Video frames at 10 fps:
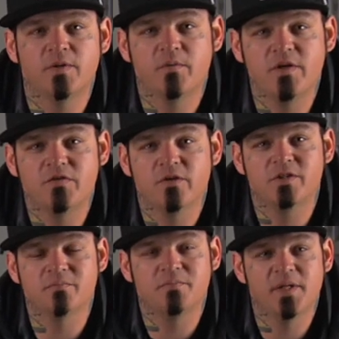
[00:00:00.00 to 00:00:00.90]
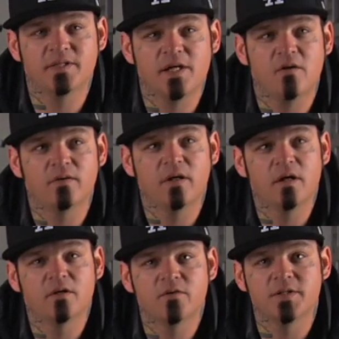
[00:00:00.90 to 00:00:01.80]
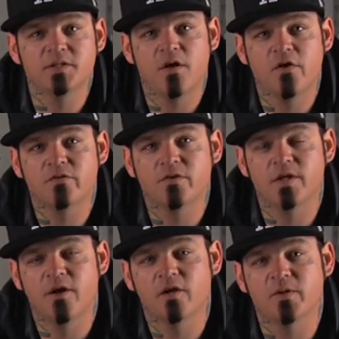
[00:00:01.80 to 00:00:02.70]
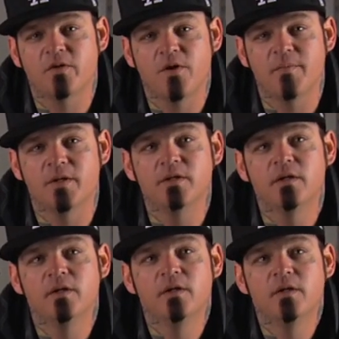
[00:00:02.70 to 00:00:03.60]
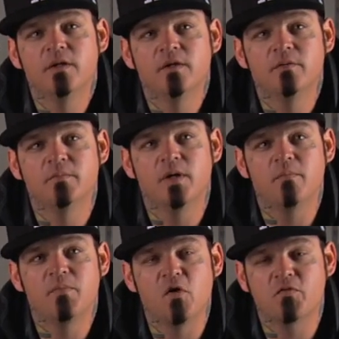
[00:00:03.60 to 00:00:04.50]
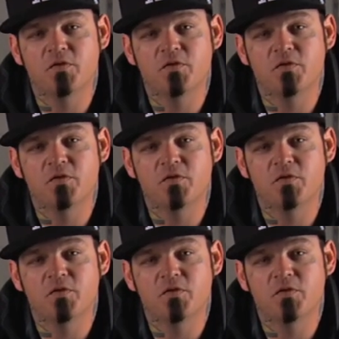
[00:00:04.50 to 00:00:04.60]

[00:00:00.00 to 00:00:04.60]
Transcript: bit of research and picked out Chris Gosler and Eric McCrumman. Both for